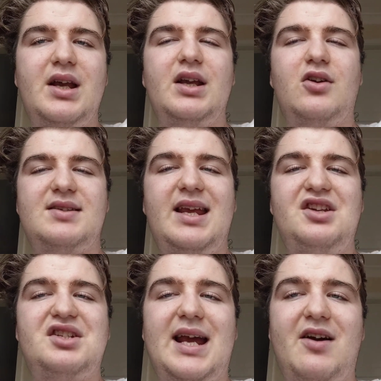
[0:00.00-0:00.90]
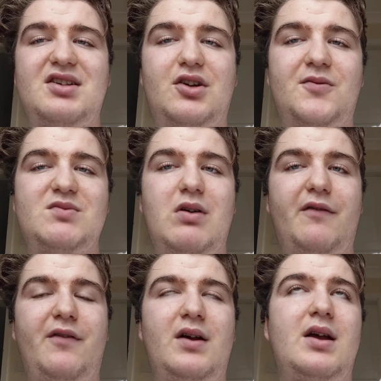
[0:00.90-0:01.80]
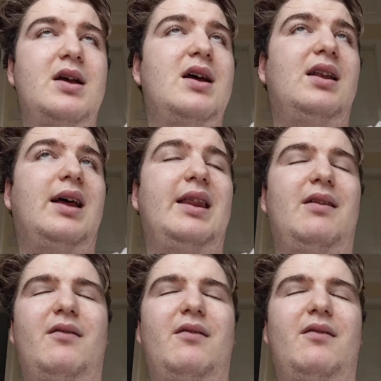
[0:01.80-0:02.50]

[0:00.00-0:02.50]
because each character comes with like